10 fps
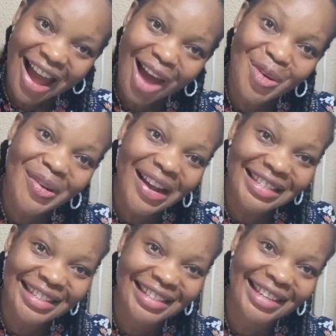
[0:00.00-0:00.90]
I will
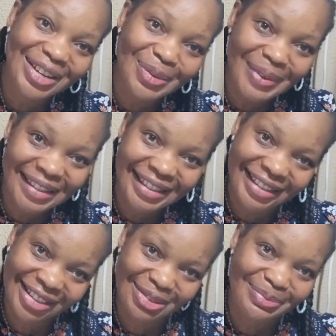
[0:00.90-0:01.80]
write it in the comment
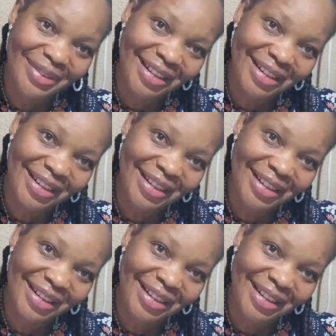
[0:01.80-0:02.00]
section,